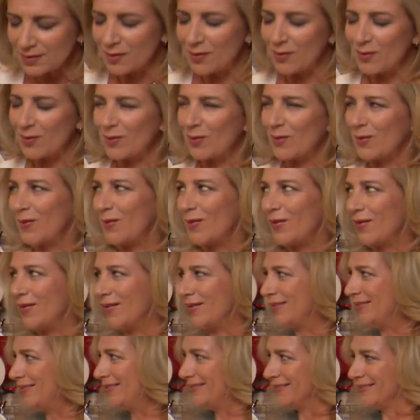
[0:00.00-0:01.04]
Oh,
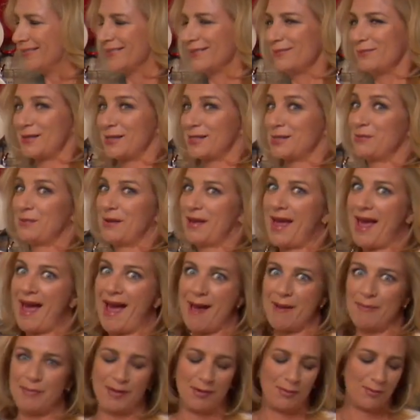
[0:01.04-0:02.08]
makes me
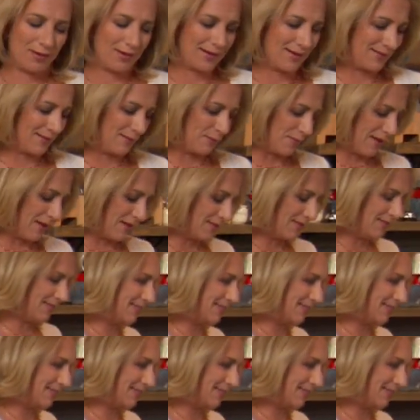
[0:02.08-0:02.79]
happy when I smell